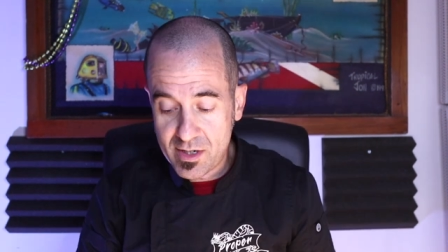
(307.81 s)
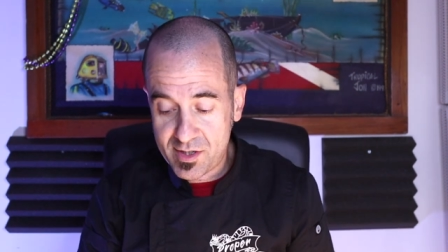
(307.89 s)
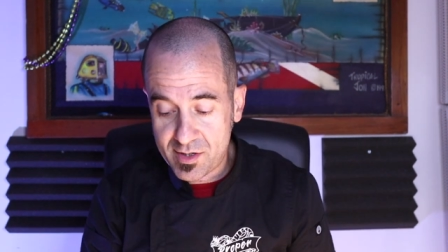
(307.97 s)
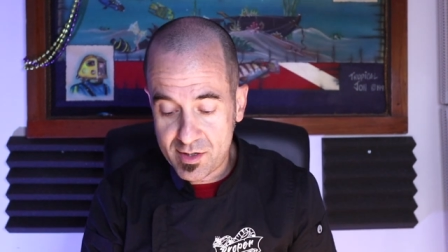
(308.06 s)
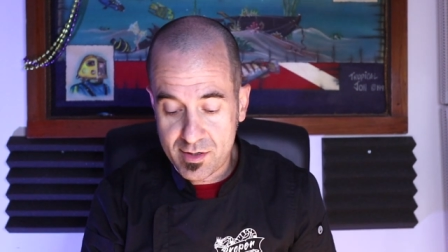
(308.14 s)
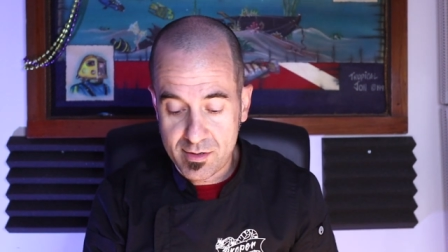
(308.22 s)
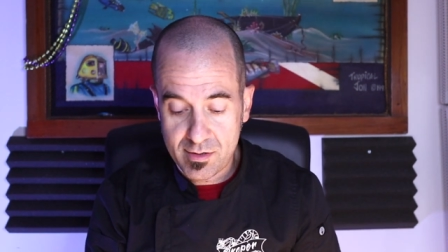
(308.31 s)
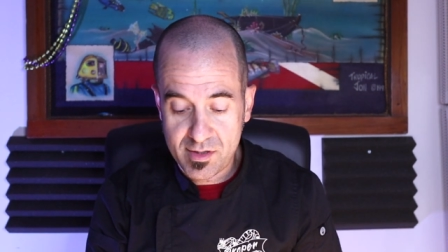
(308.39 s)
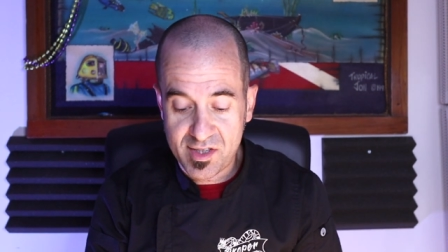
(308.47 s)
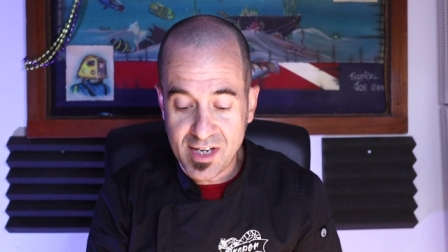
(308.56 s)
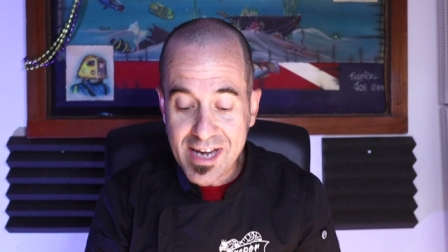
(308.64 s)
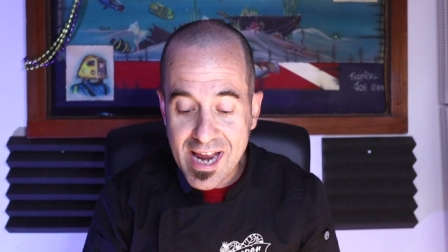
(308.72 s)
this
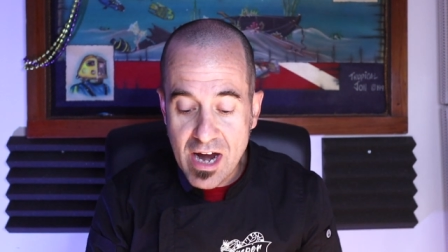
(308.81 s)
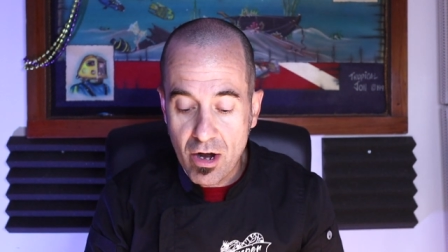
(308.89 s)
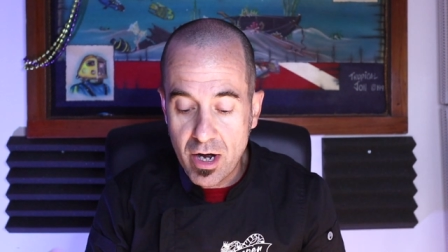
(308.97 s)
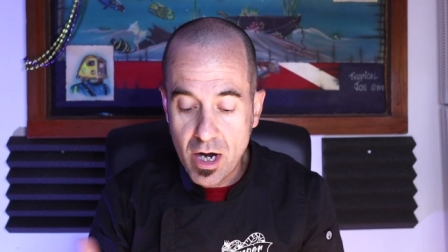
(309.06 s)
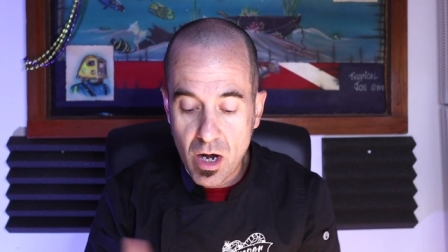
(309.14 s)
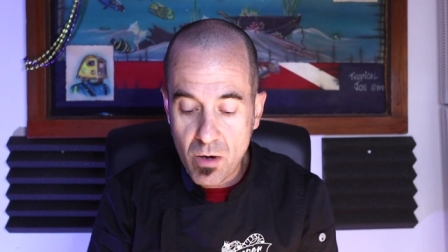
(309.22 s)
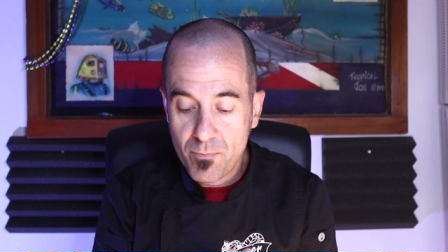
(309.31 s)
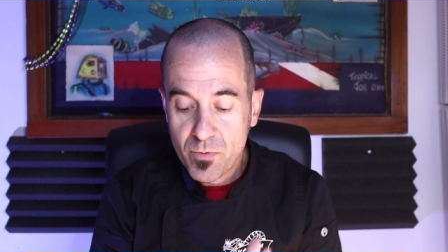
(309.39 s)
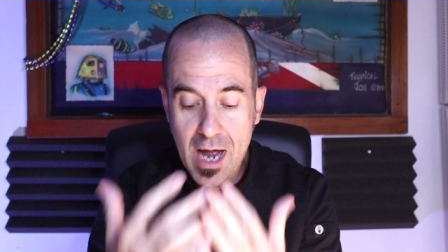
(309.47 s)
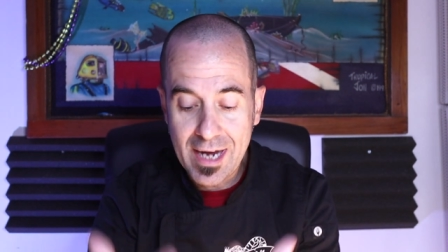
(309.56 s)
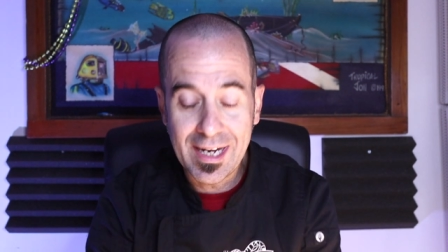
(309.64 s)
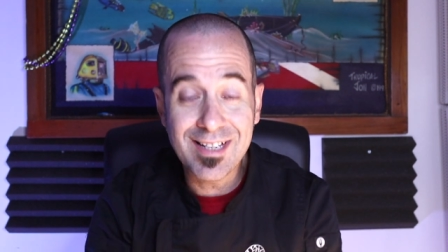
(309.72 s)
scenario,
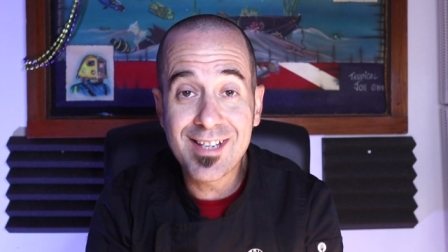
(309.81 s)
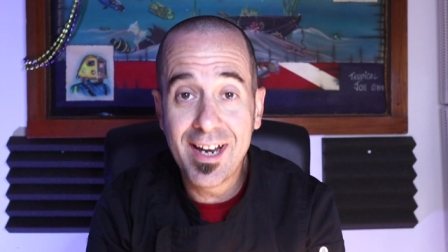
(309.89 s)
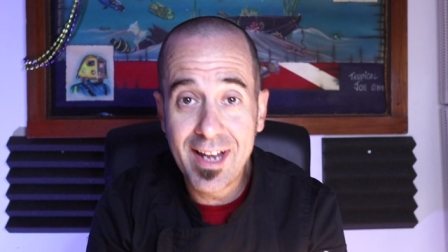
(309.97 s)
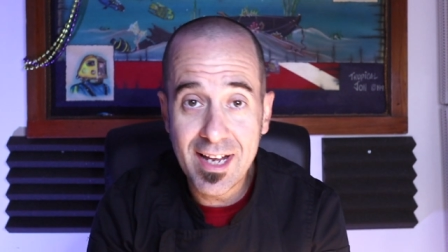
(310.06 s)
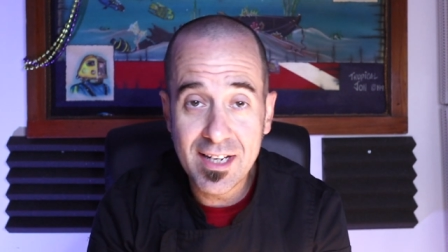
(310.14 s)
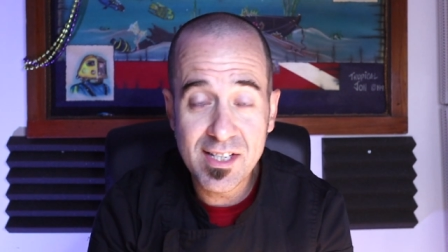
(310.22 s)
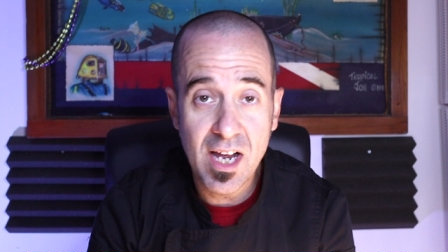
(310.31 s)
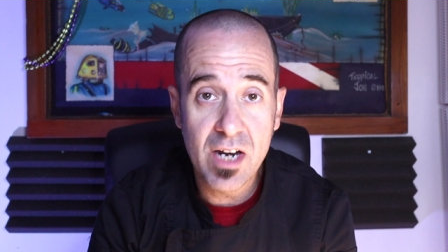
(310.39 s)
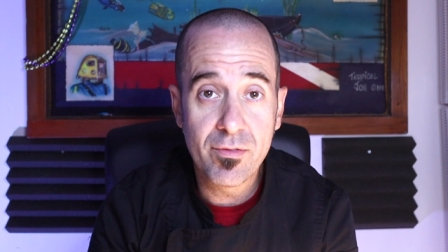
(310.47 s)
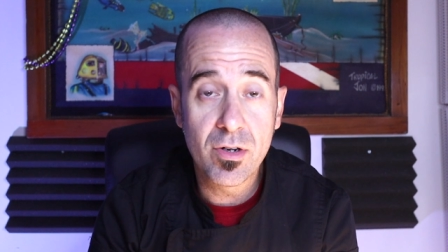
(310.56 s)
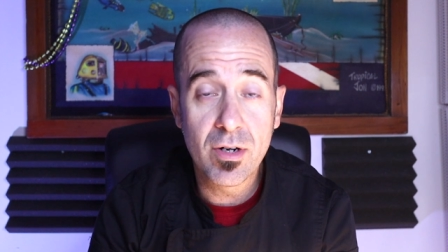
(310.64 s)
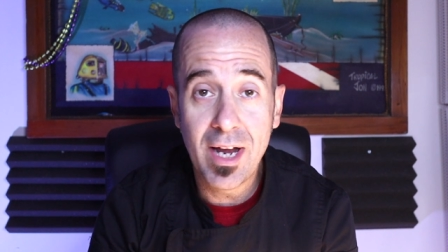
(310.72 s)
I got 10 eggs out
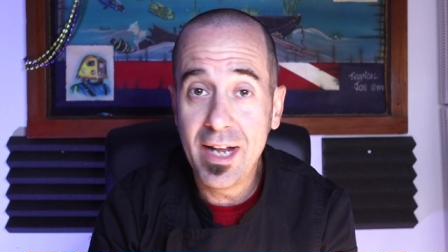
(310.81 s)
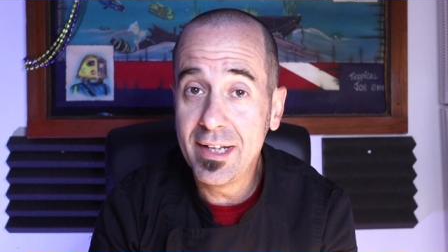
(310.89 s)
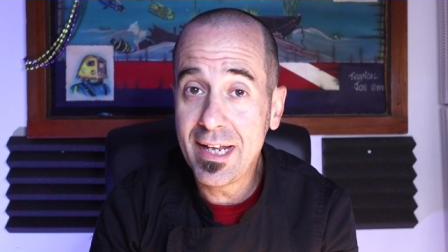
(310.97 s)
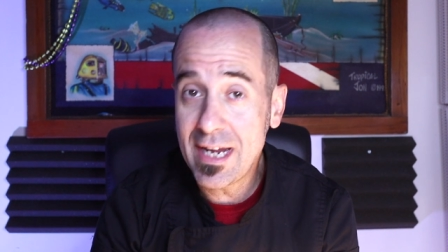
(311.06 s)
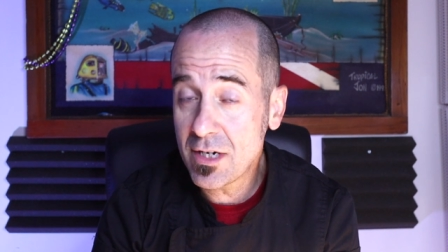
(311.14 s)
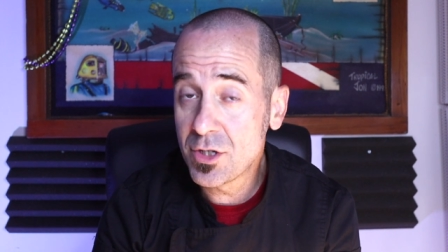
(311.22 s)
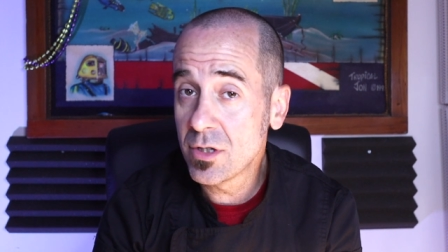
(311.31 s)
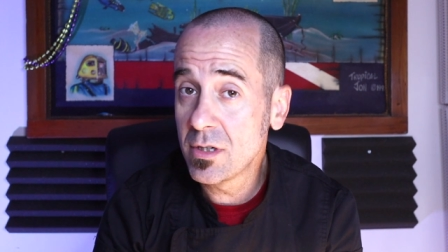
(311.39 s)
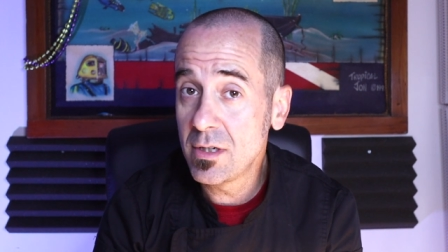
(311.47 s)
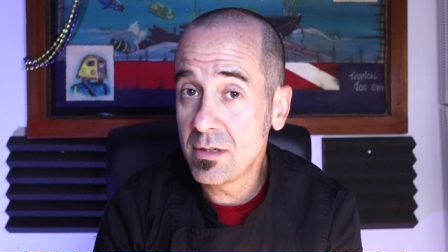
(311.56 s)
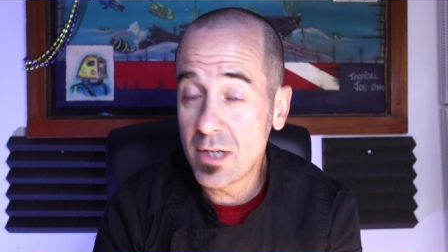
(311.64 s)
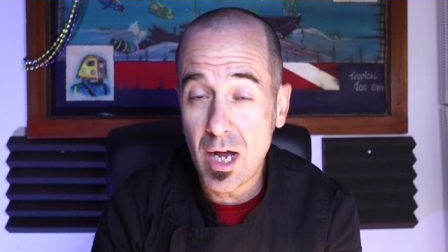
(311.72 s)
of her, and they
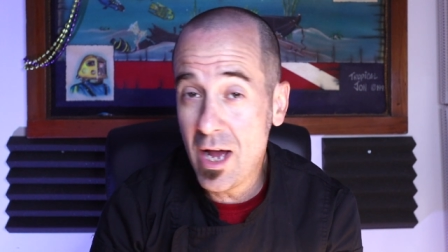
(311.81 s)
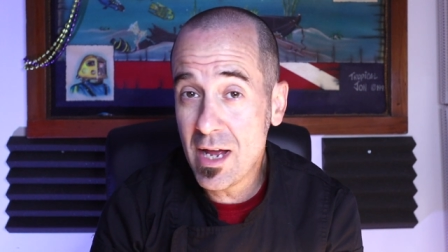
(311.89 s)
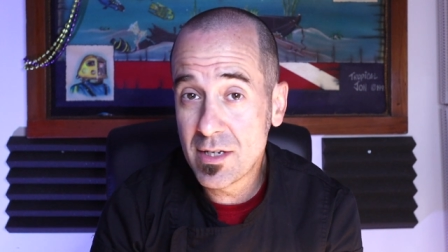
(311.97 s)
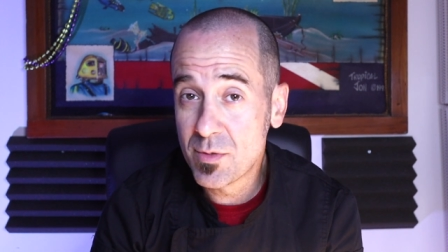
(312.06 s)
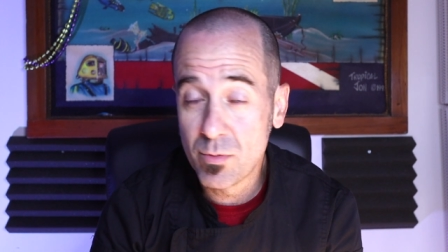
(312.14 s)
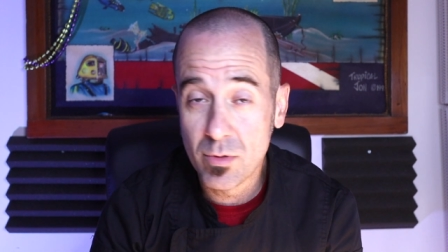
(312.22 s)
actually, the odds